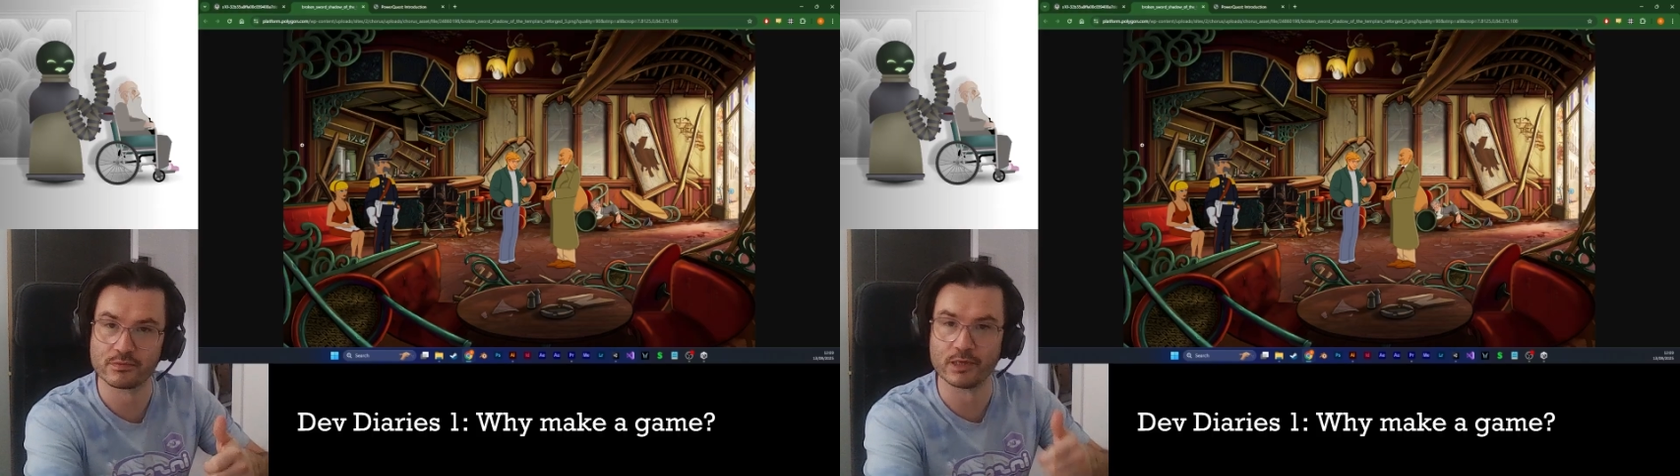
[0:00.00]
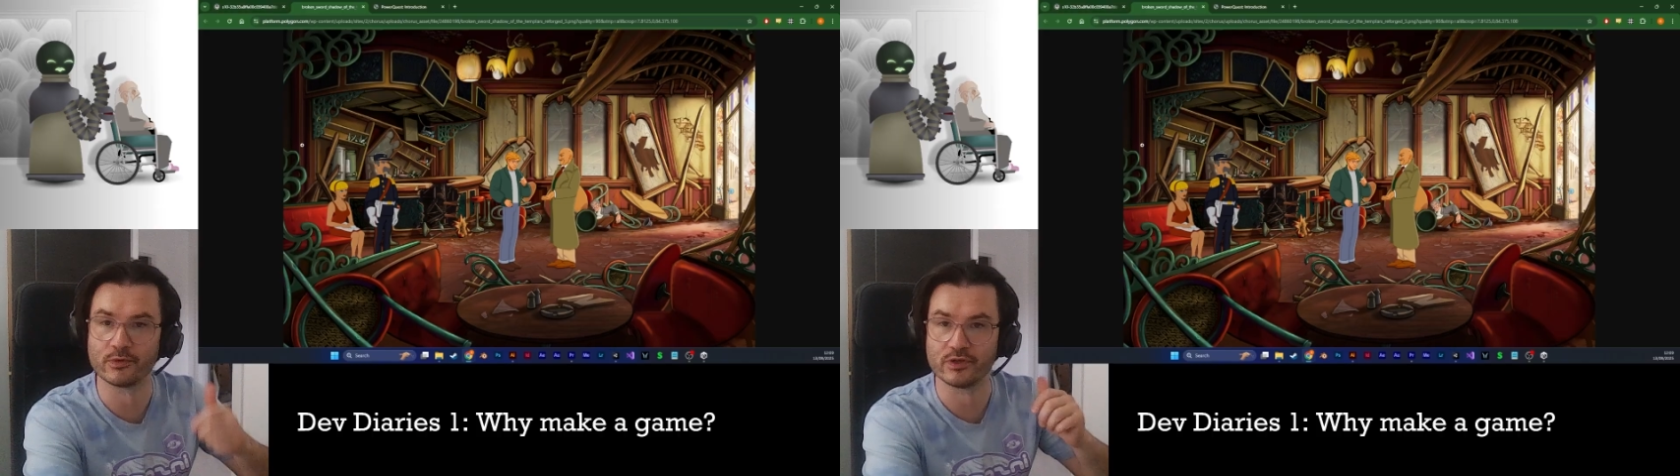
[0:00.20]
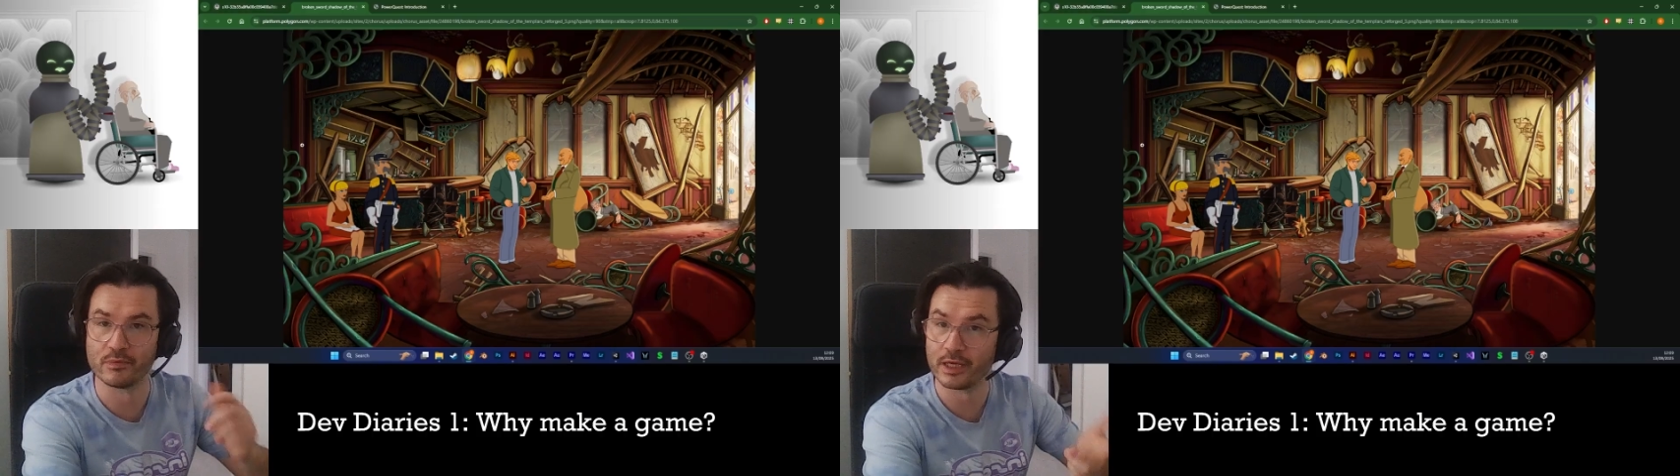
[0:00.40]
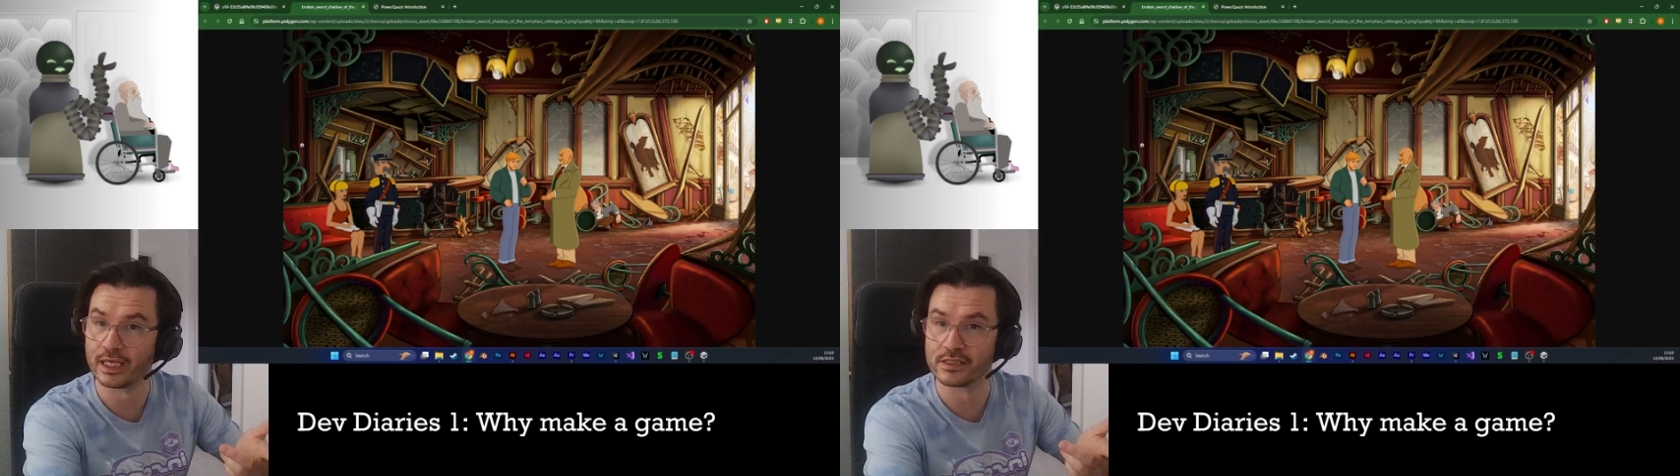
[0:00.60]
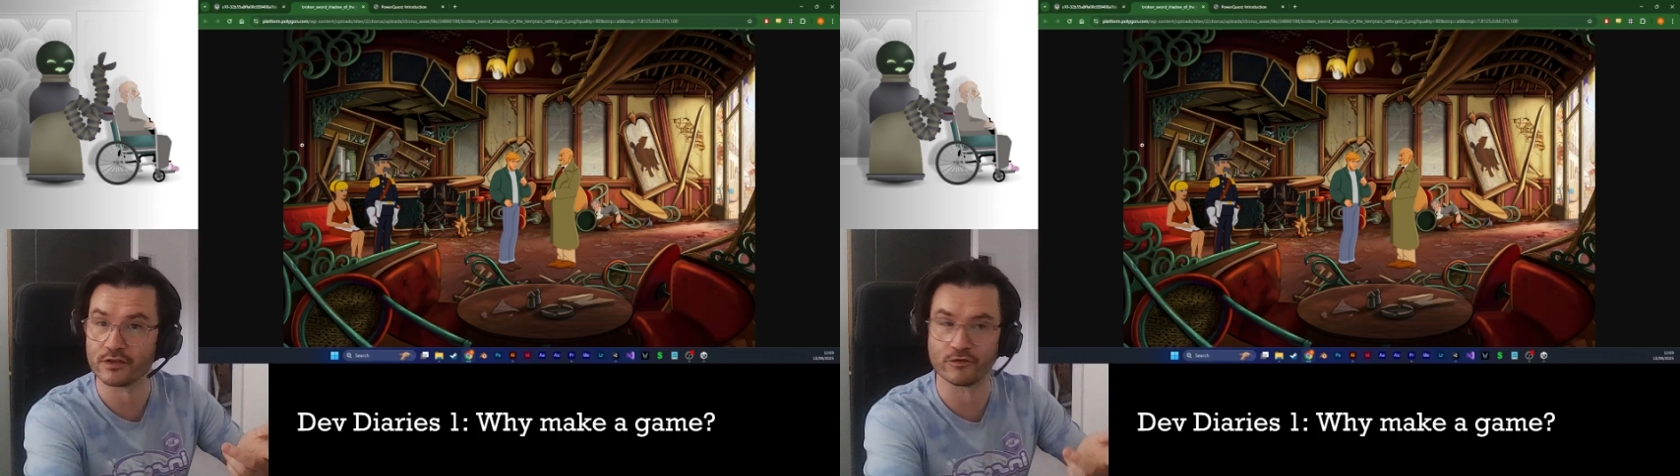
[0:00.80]
to people, you're
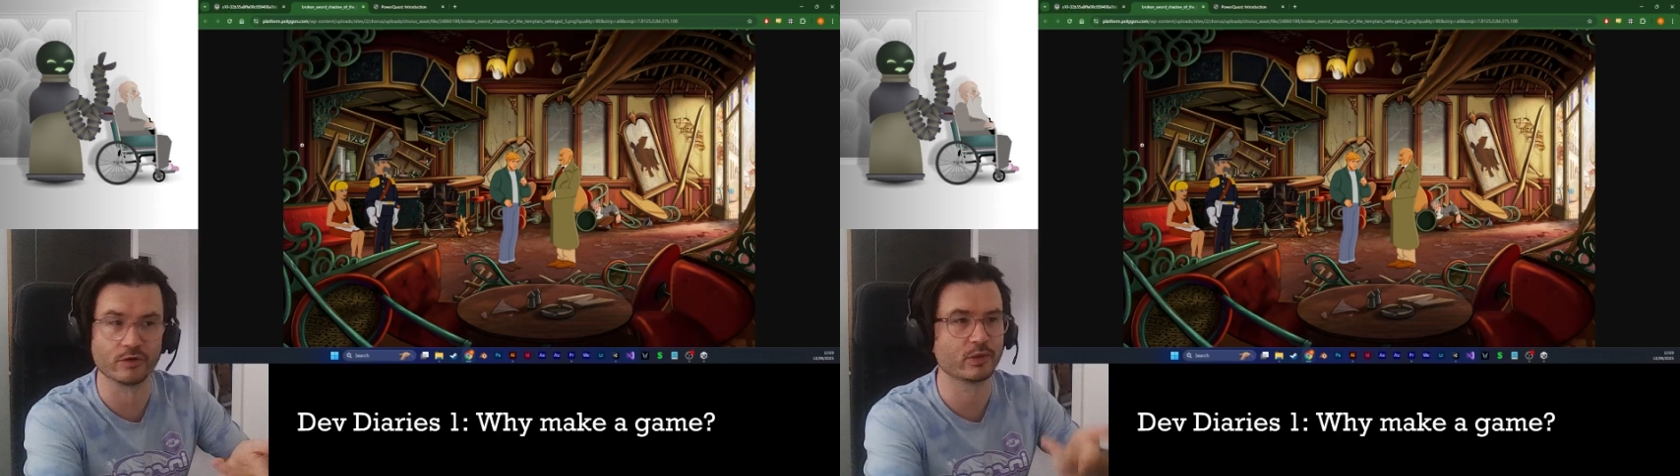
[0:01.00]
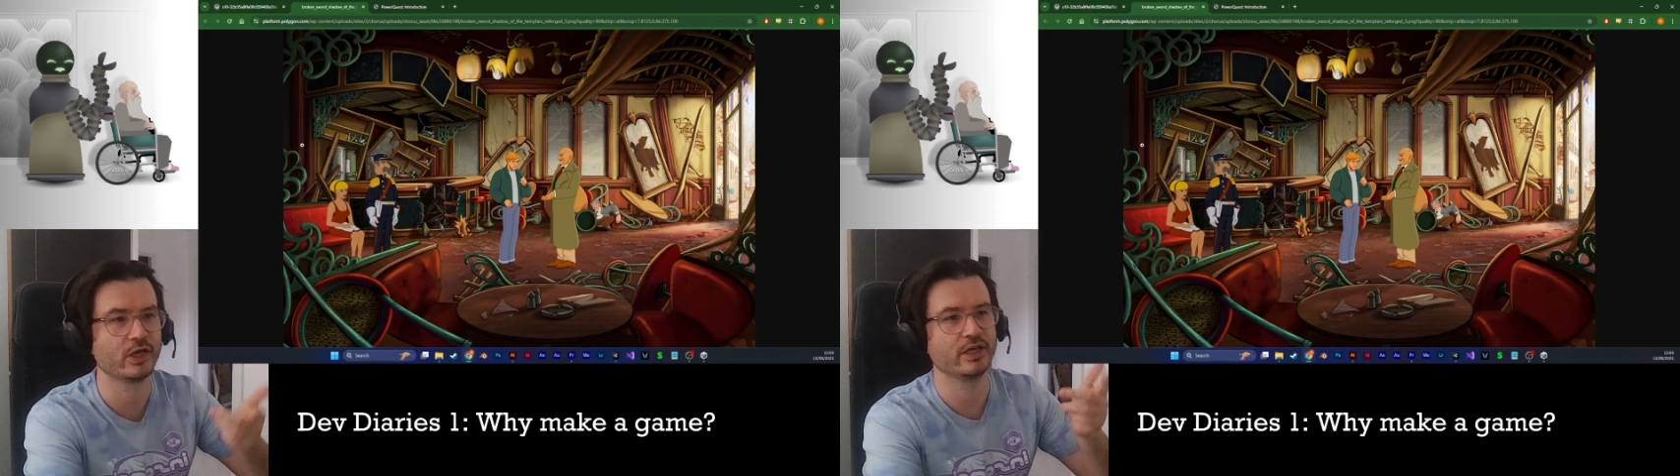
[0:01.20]
picking stuff up,